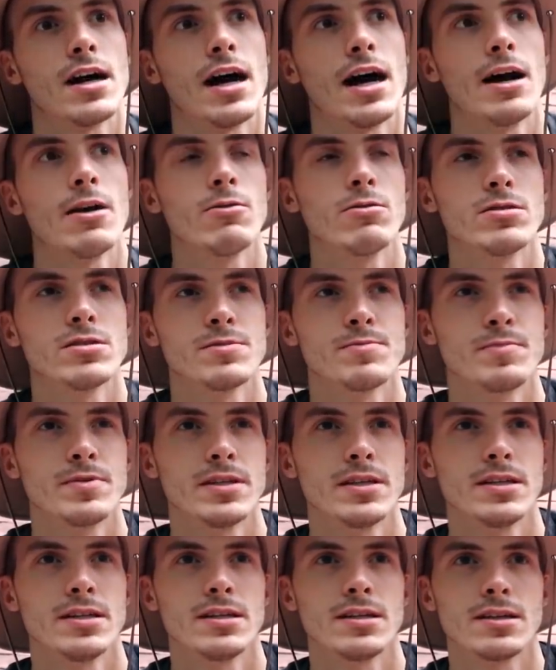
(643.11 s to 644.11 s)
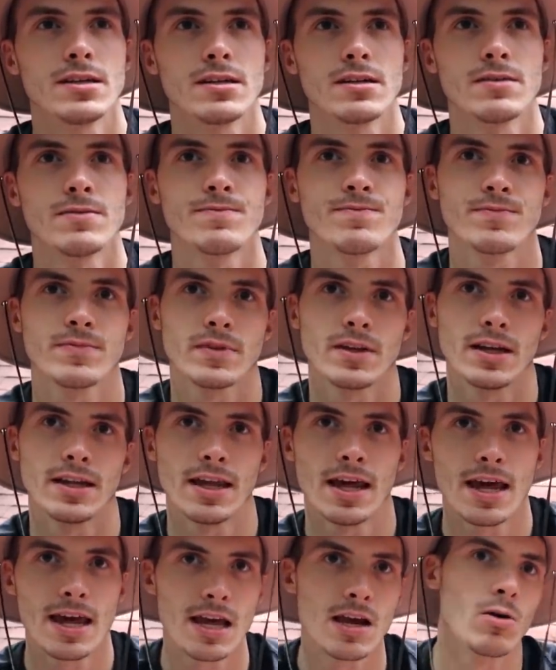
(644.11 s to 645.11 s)
I was being
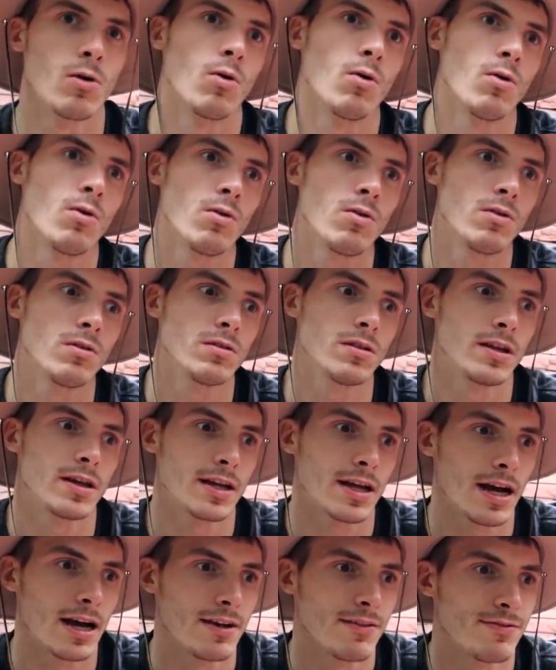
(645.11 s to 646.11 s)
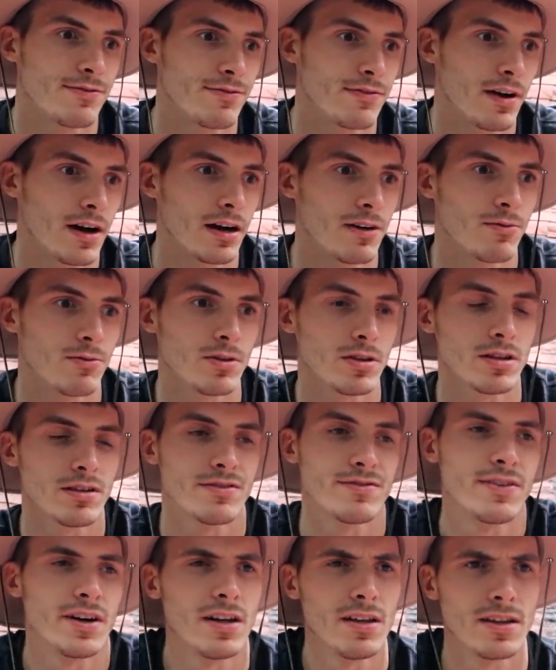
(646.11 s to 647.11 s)
an a-hole like I I really
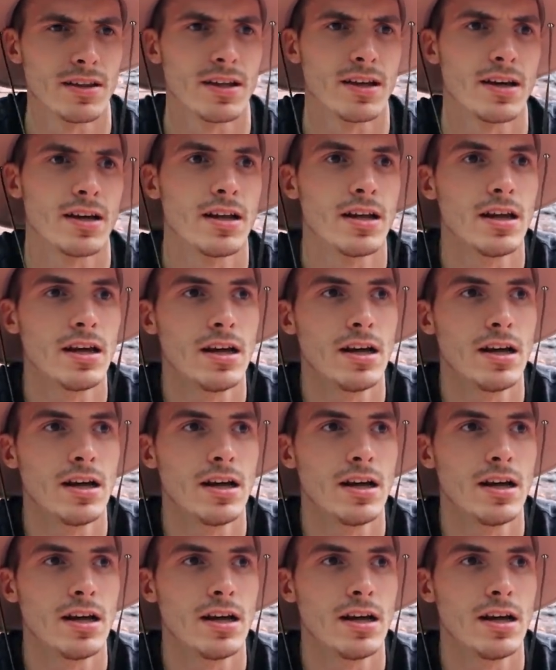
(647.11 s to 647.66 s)
felt that